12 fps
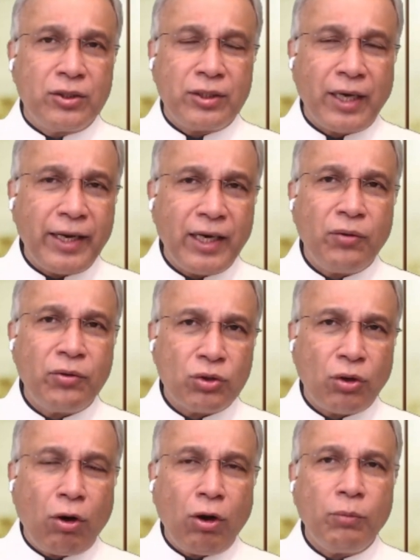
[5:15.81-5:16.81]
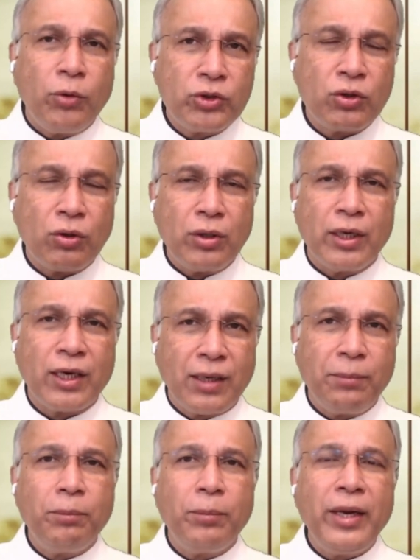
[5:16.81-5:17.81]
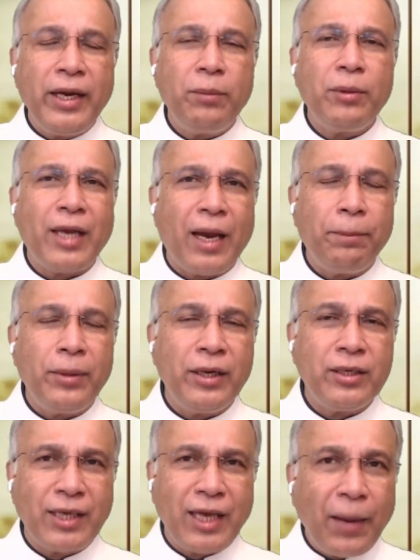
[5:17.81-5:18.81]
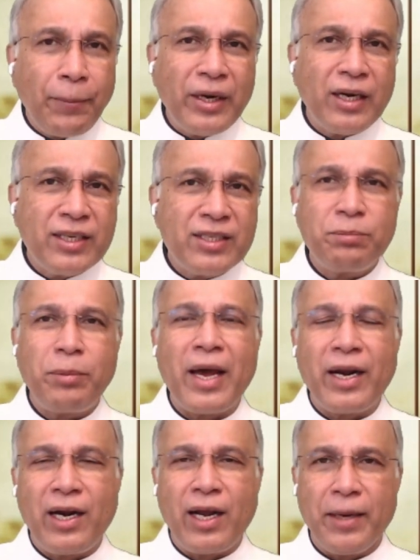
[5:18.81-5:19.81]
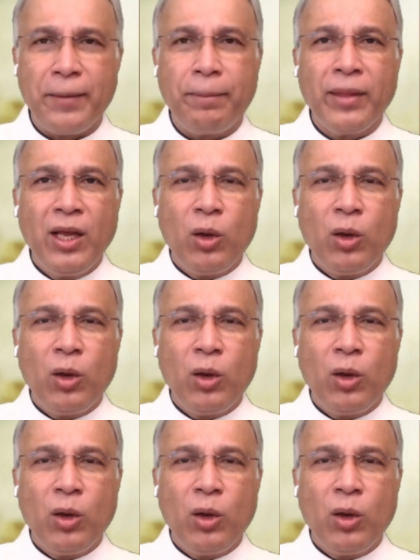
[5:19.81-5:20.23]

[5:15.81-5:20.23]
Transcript: China was almost a complete capitalist paradigm